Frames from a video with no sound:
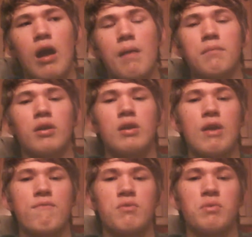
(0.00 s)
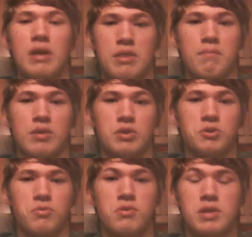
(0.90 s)
I'm going to give you nothing but the
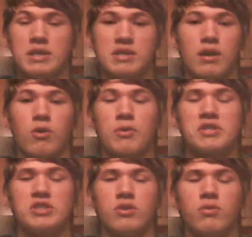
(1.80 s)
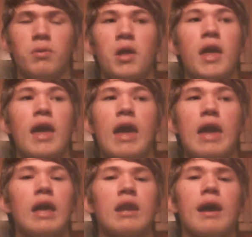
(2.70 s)
truth, as I always do.
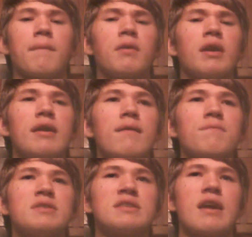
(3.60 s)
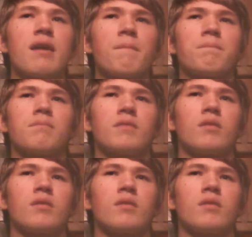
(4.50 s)
And I'm going to give this game